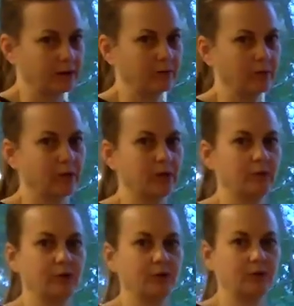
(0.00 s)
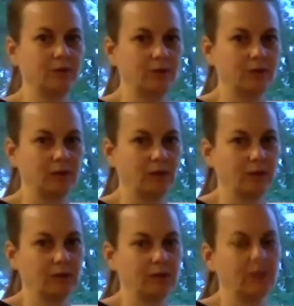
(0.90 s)
We're going to produce
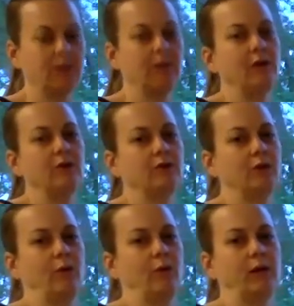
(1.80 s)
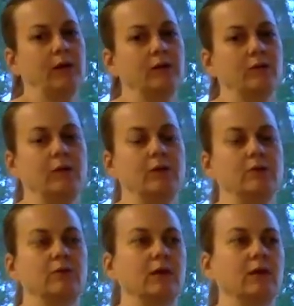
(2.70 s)
energy, so it's going to
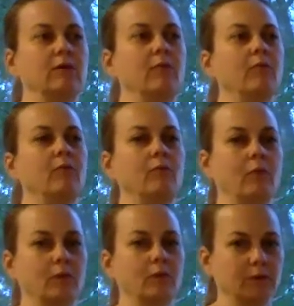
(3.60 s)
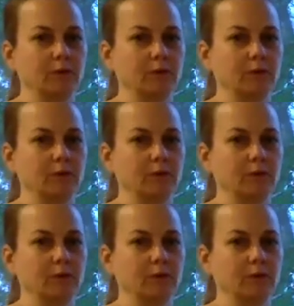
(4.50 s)
get warmer.